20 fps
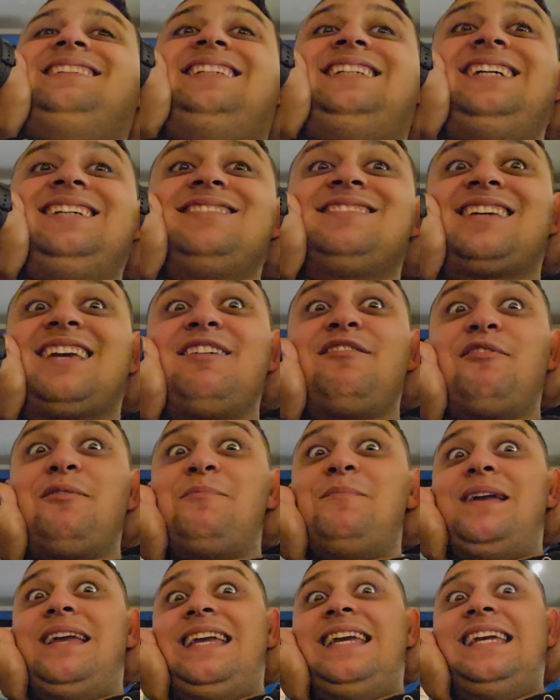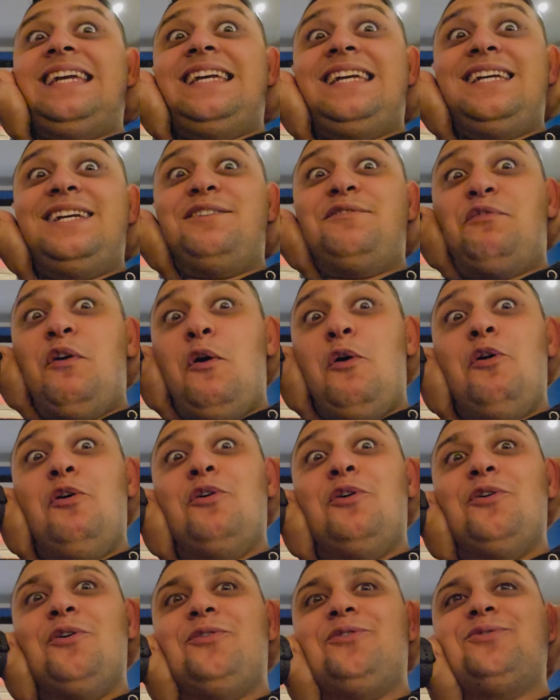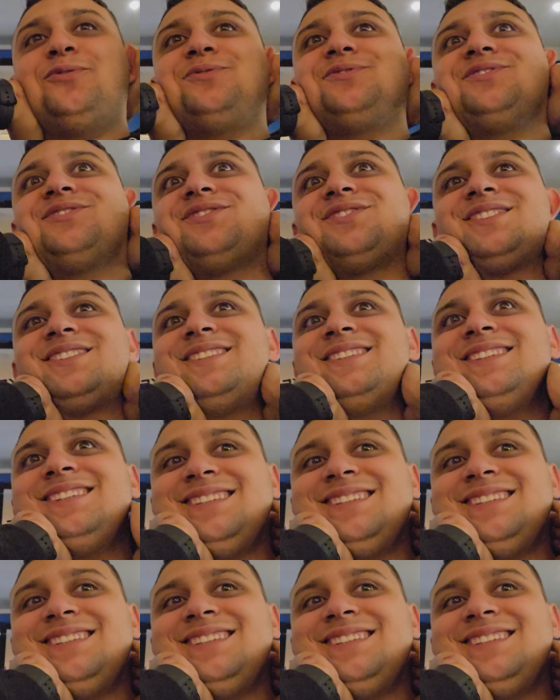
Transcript: She's giving me evils.